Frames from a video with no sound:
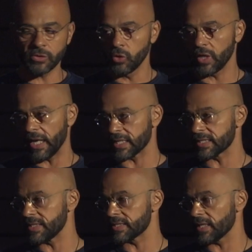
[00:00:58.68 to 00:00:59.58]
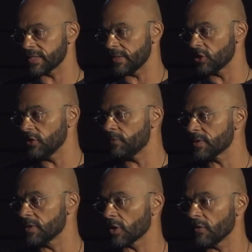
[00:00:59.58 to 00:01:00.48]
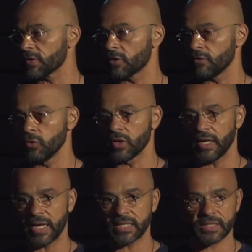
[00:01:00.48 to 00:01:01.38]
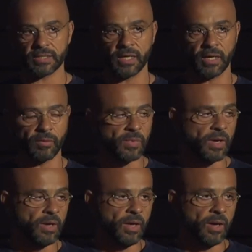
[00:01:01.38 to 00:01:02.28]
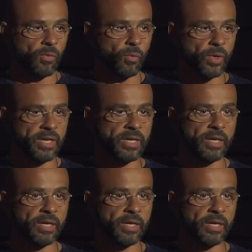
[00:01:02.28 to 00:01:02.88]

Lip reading: at Google X as the Chief Business Officer of Google X. What